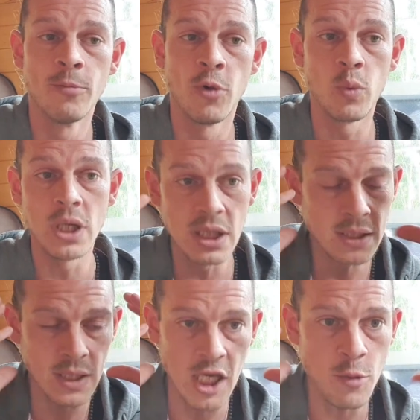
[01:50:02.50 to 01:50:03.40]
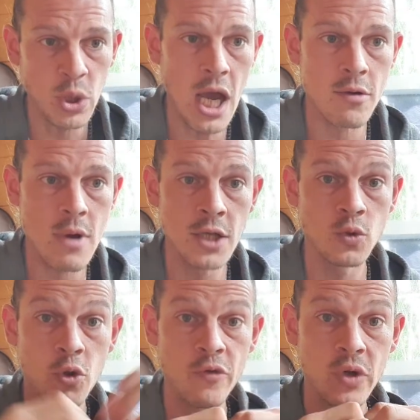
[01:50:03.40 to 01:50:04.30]
but we need to keep in our heads we're
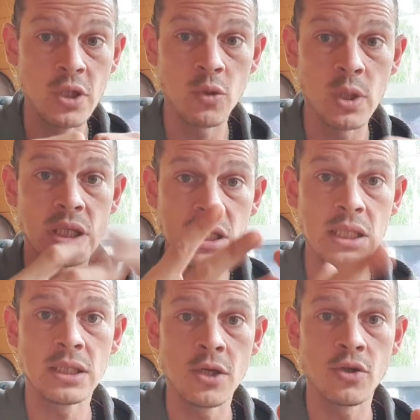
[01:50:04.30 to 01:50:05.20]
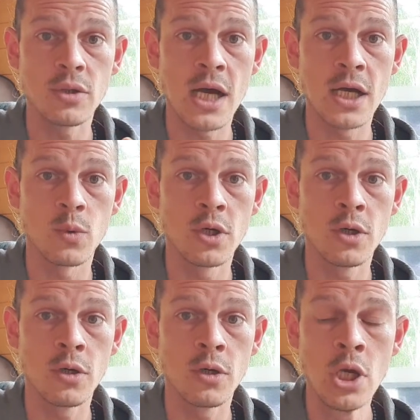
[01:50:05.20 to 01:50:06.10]
moving into a decentralized
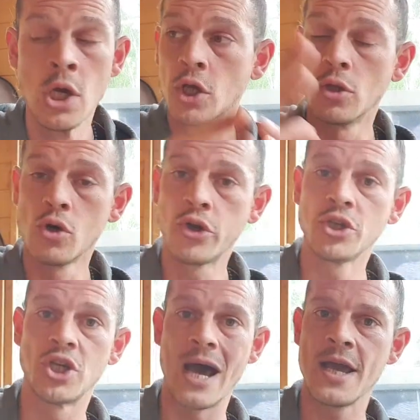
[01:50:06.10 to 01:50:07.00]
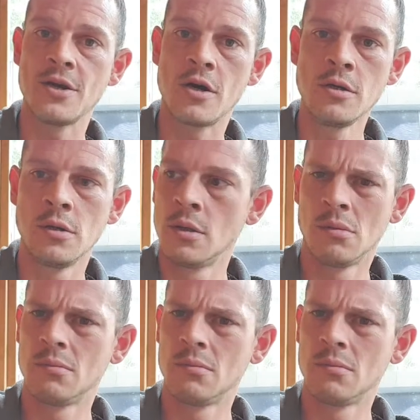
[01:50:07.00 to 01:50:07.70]
world. You look at China.